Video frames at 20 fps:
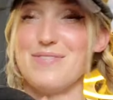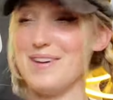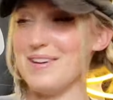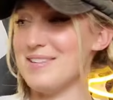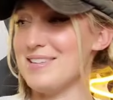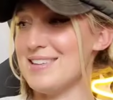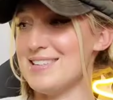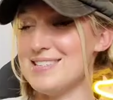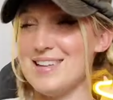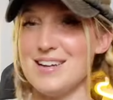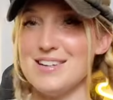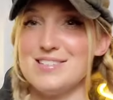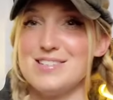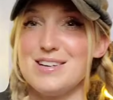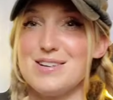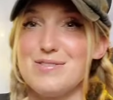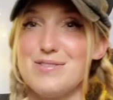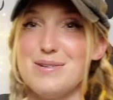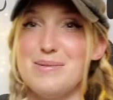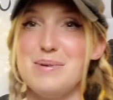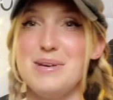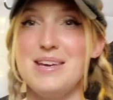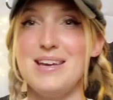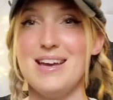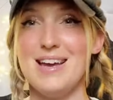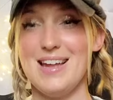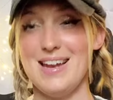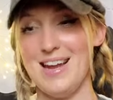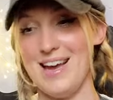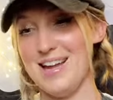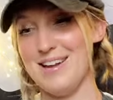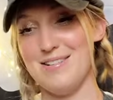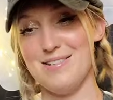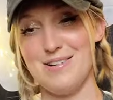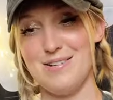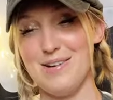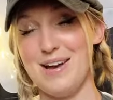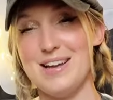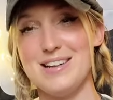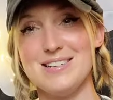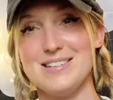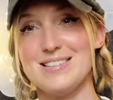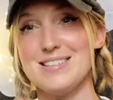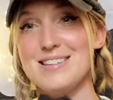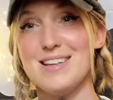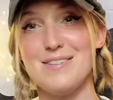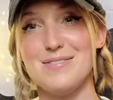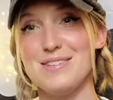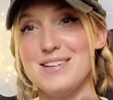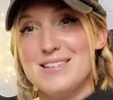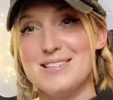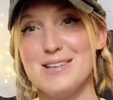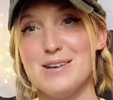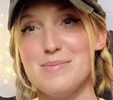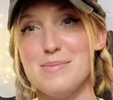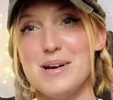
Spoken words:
felt nostalgic for me, and I don't know, I just loved it so